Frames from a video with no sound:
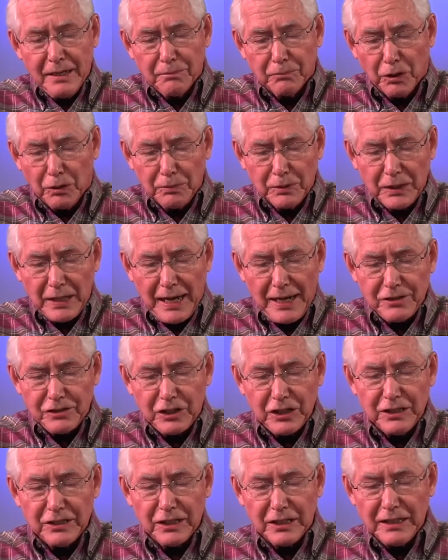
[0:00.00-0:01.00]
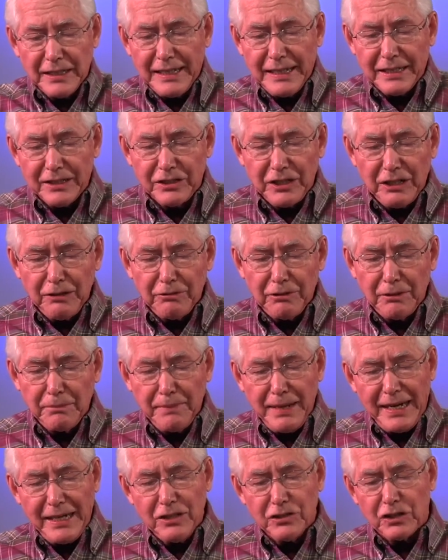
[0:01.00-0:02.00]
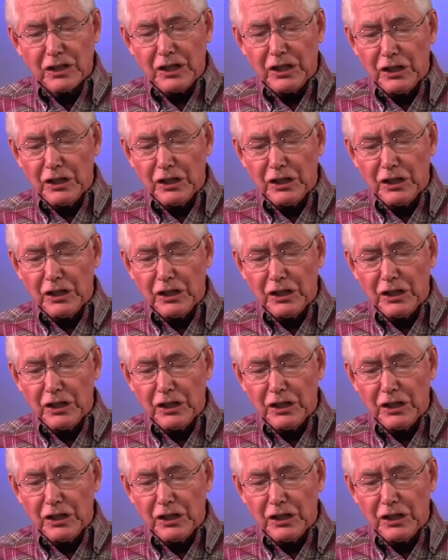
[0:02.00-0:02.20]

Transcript: Mobilizing the laity remains a